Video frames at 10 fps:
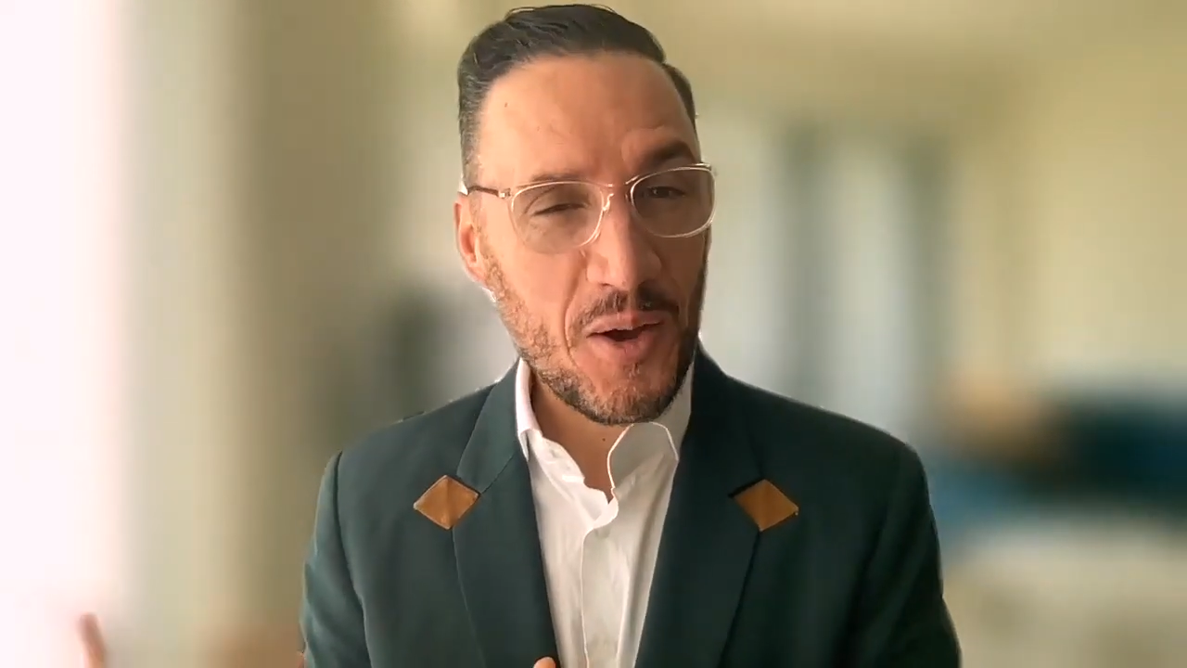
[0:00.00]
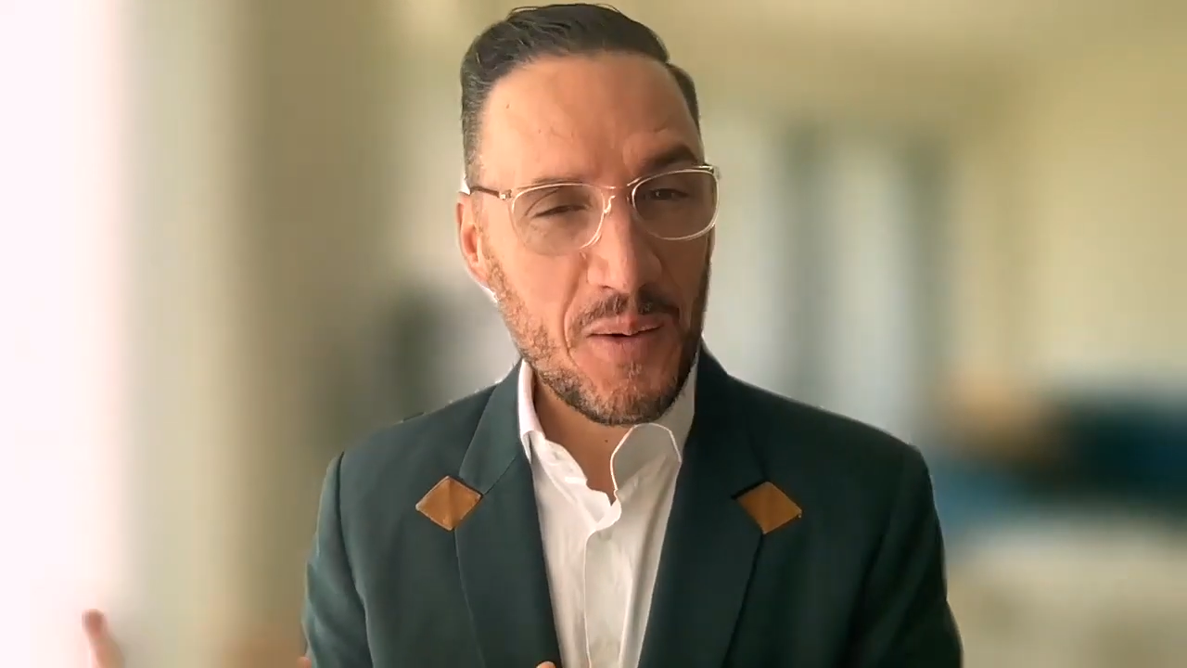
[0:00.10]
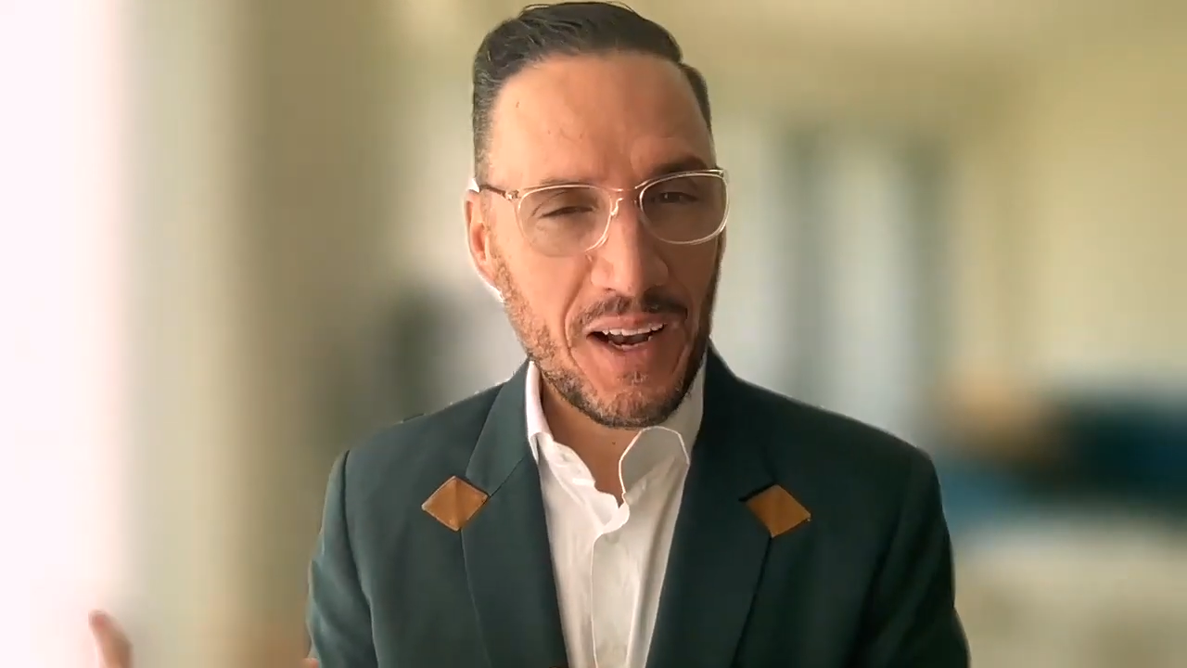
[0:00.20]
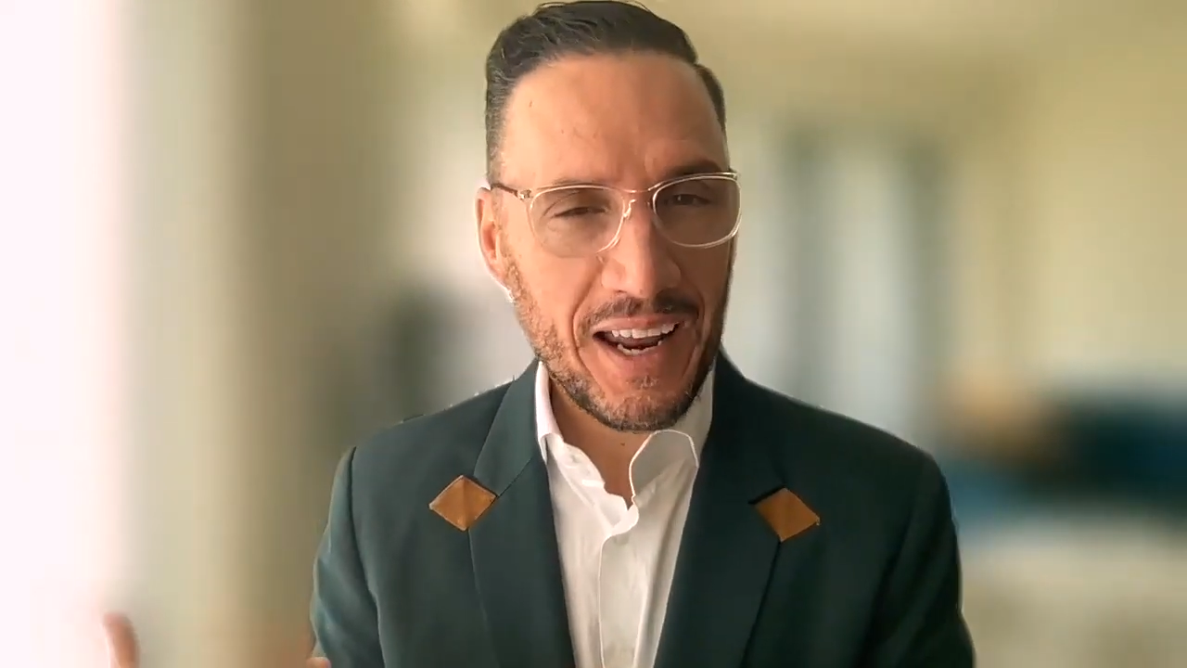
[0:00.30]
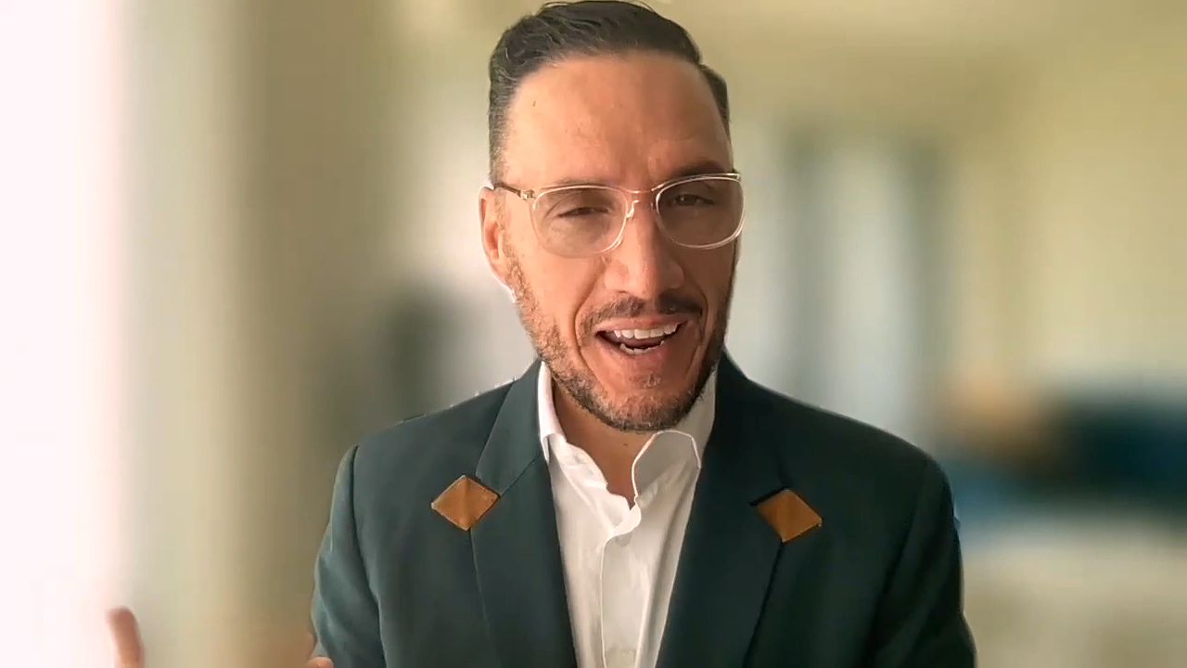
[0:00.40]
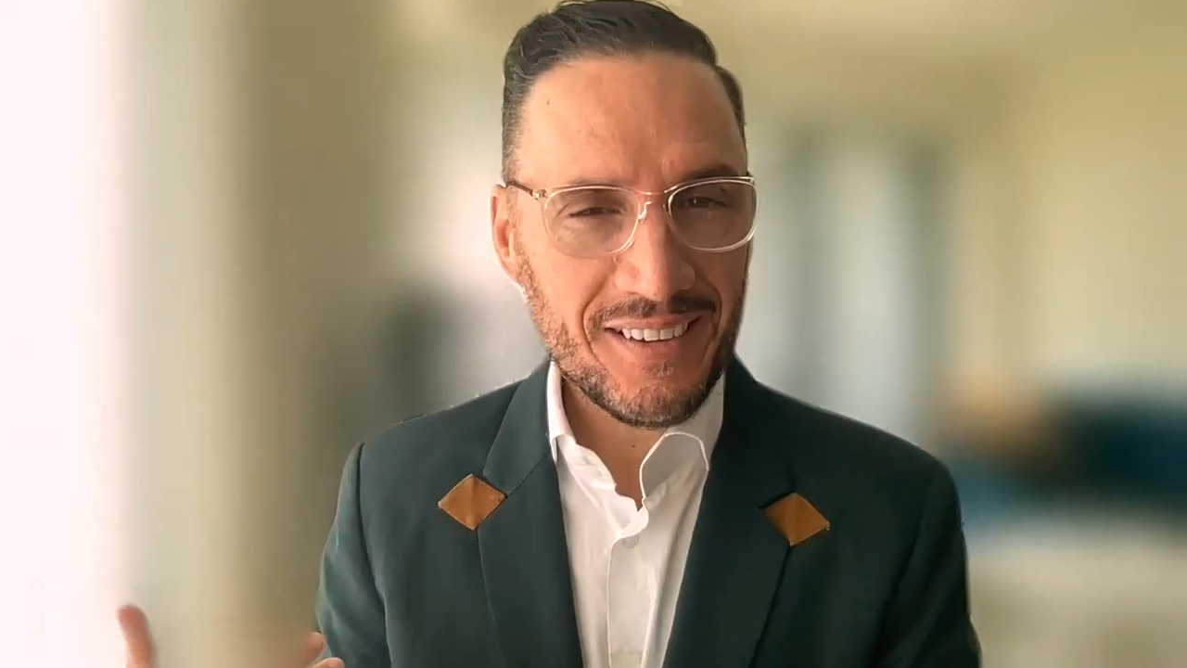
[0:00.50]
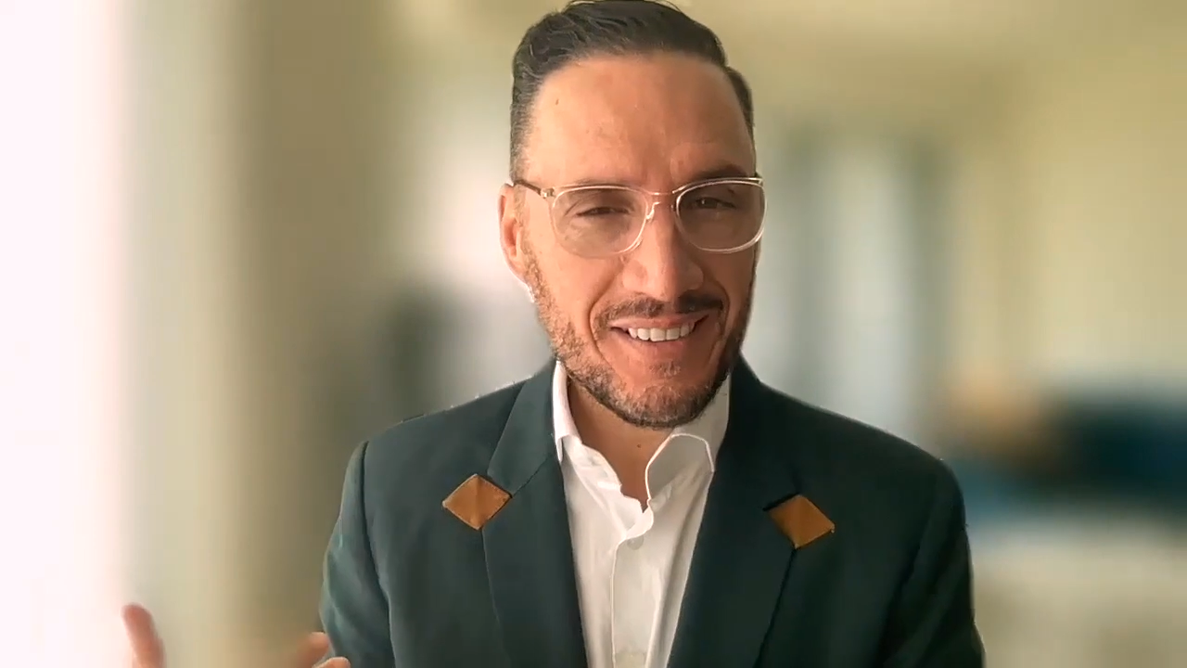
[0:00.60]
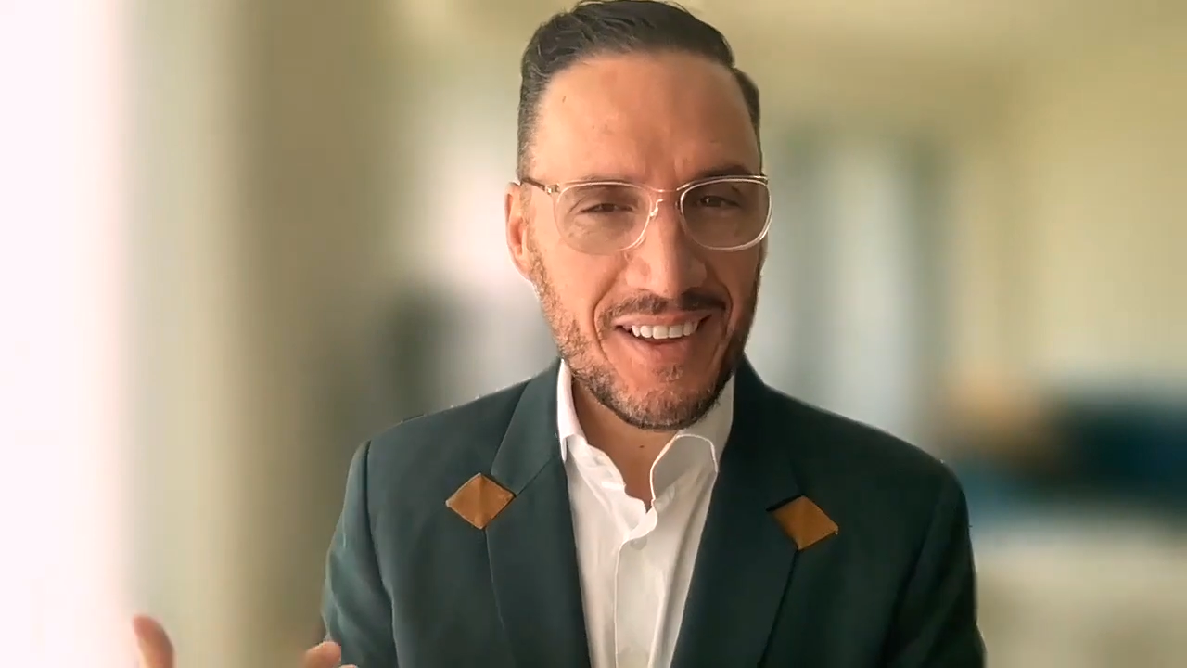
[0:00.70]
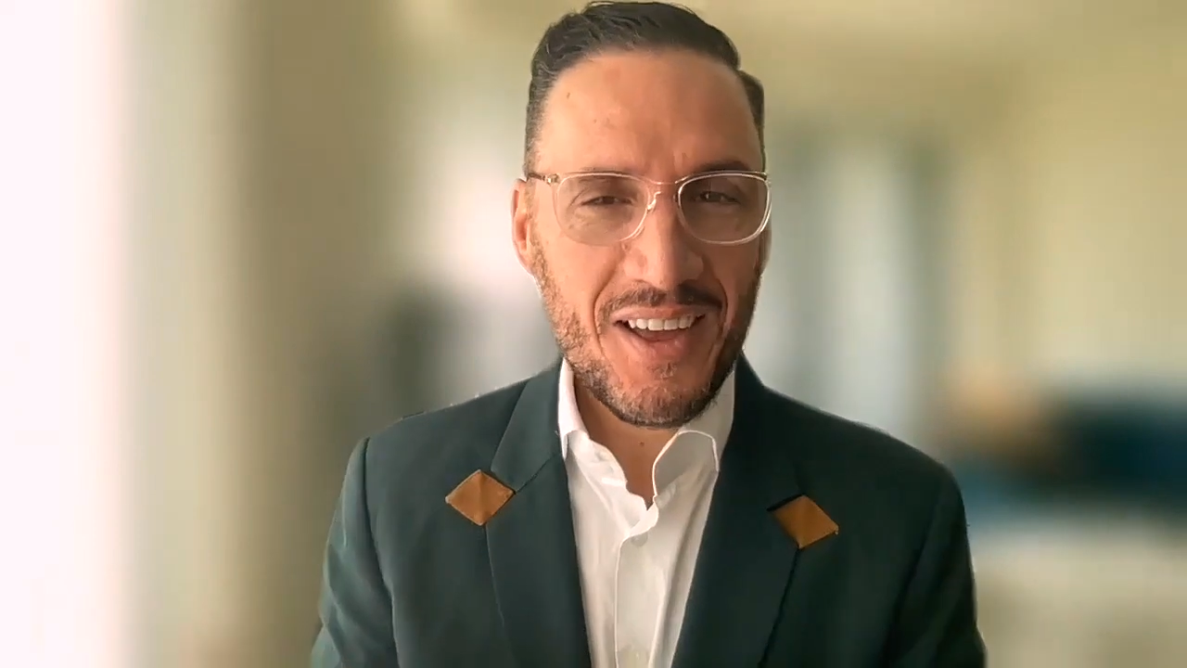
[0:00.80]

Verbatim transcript: knowingly,